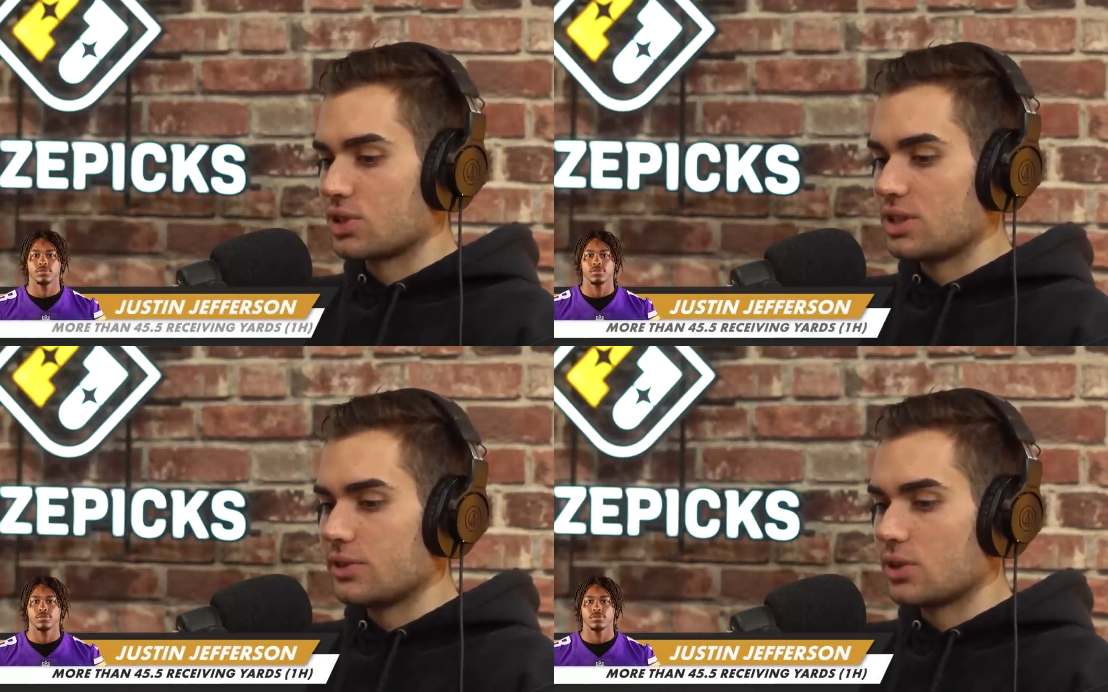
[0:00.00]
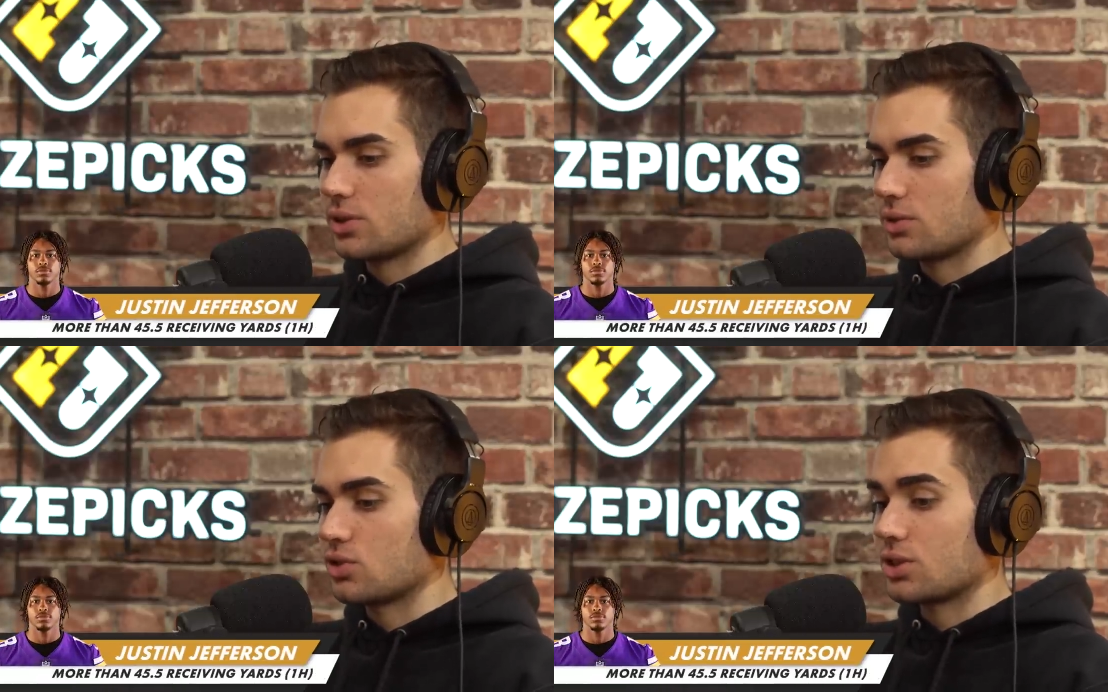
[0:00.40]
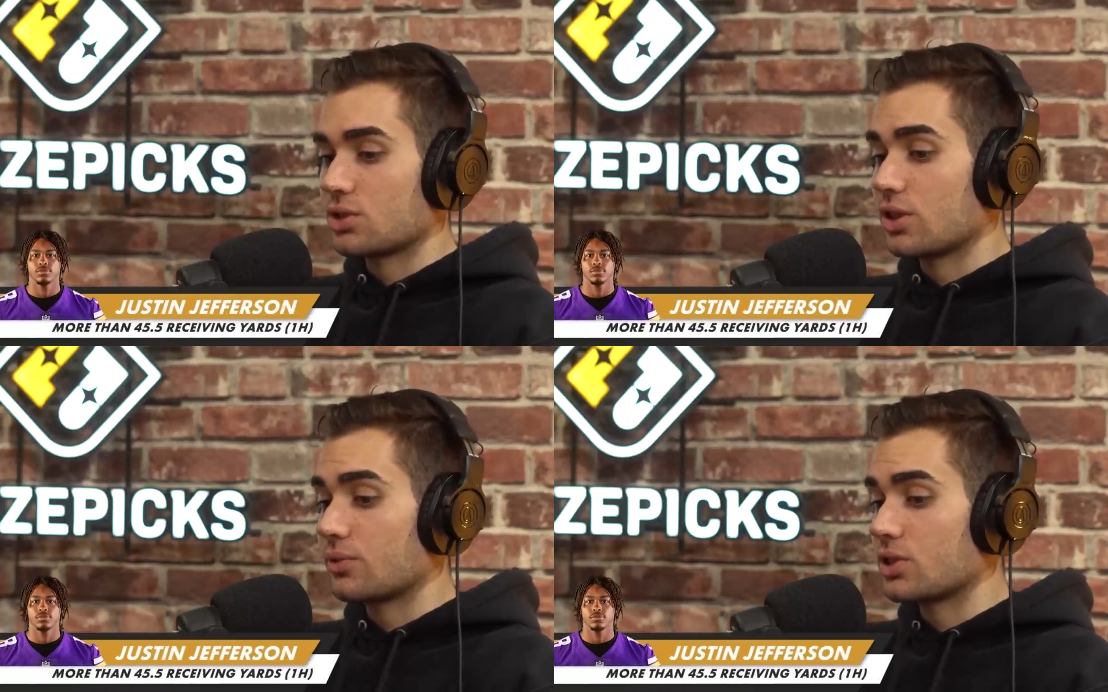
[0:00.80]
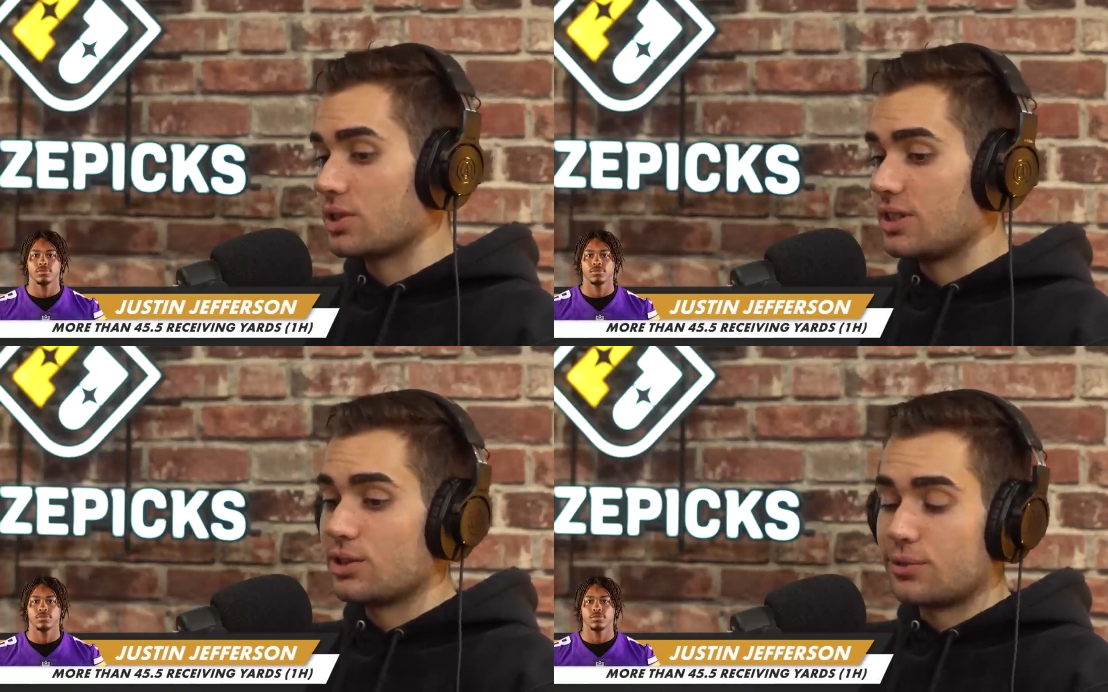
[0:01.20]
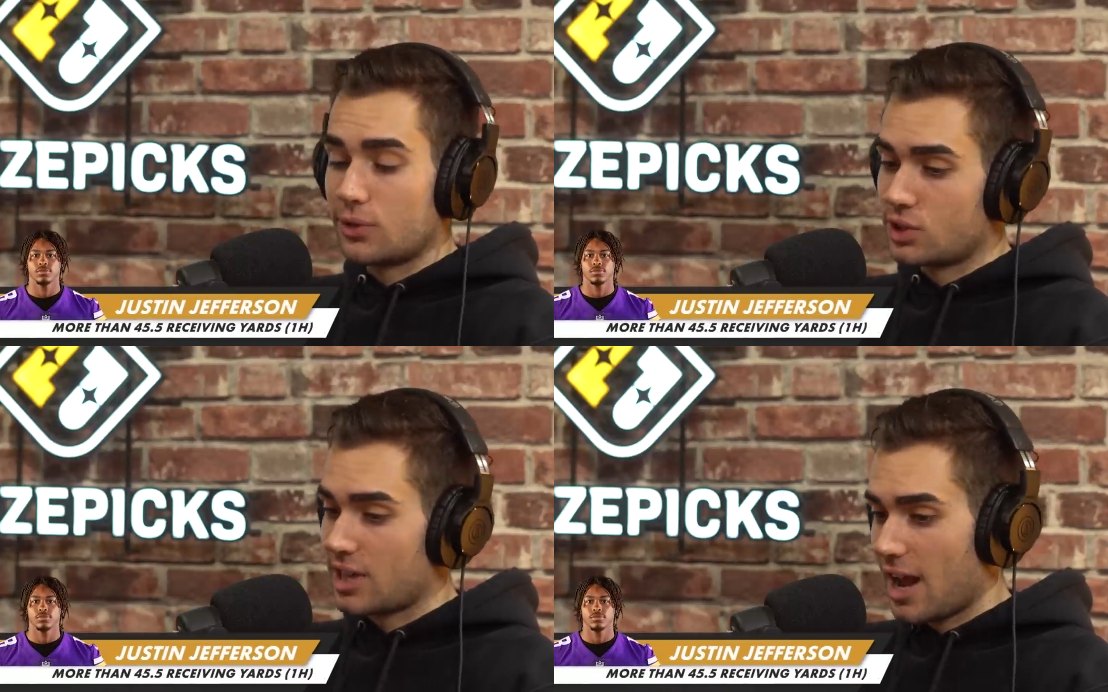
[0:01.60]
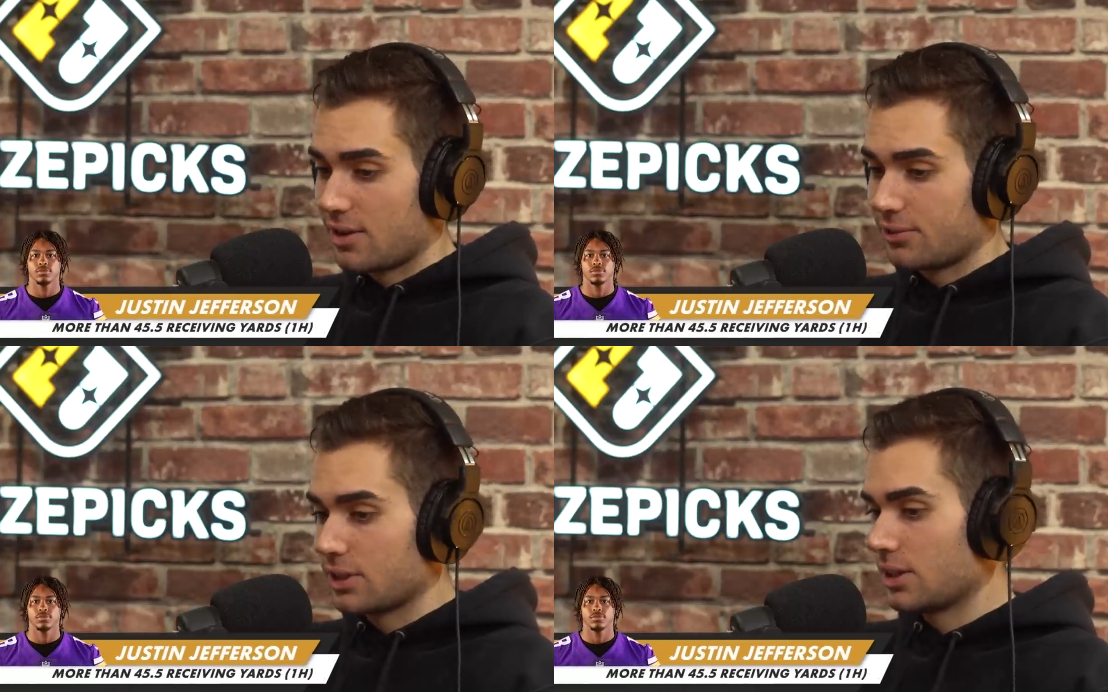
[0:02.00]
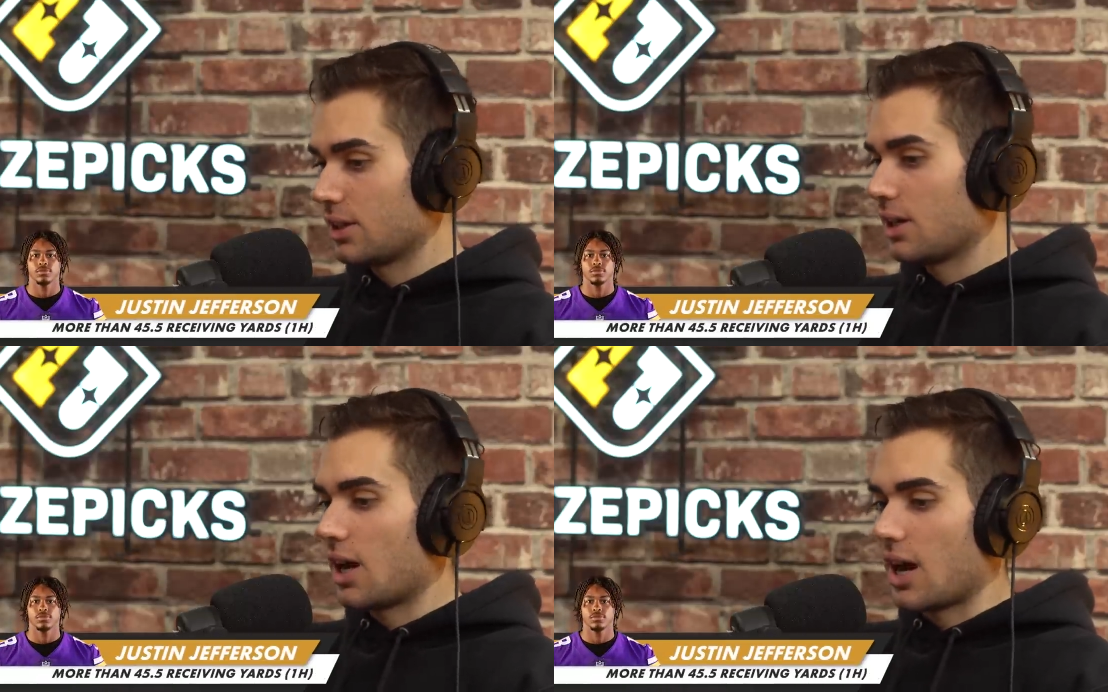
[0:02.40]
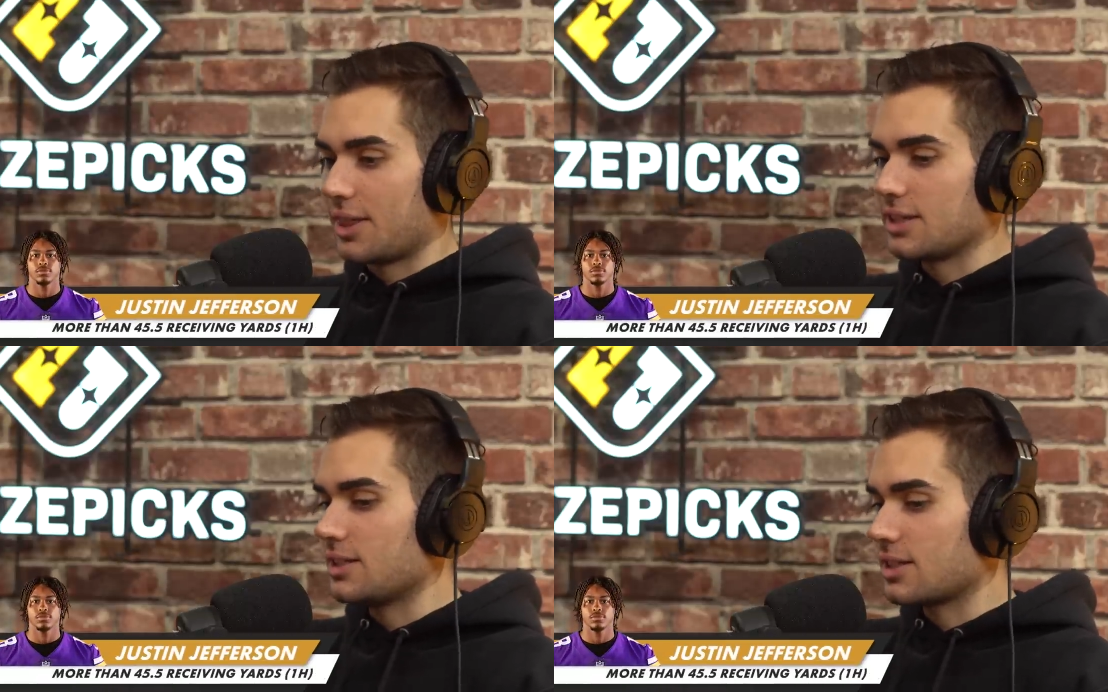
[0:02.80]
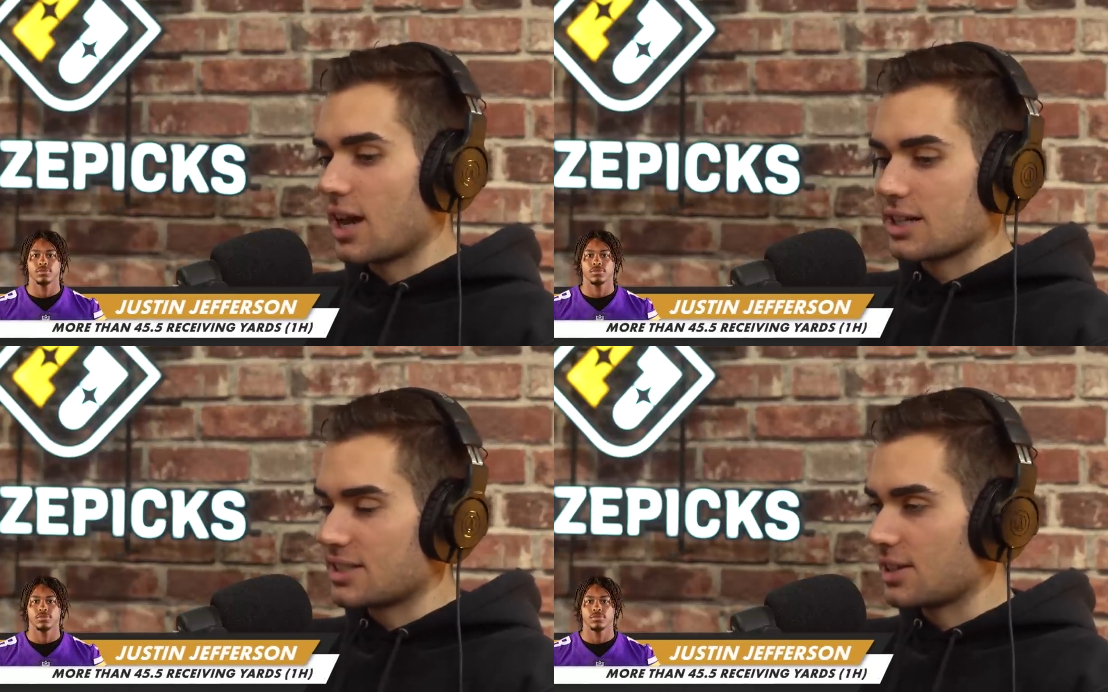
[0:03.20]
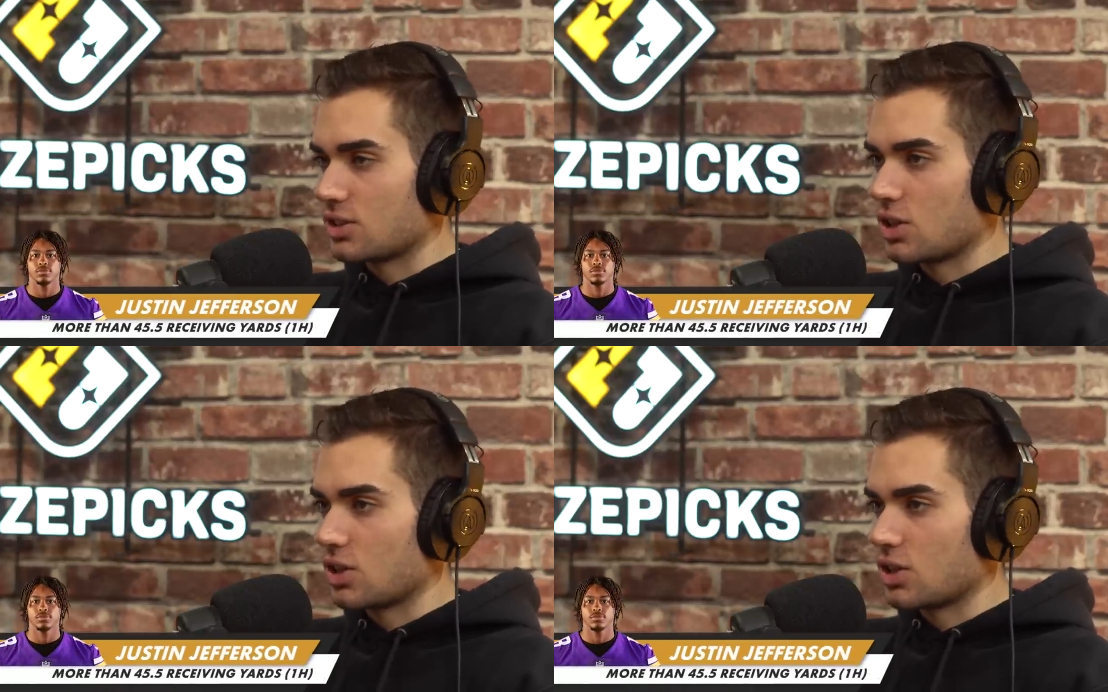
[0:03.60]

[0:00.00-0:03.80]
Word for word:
Speaker 1: receiving yards of Justin Jefferson in the first half. I think he's got to set the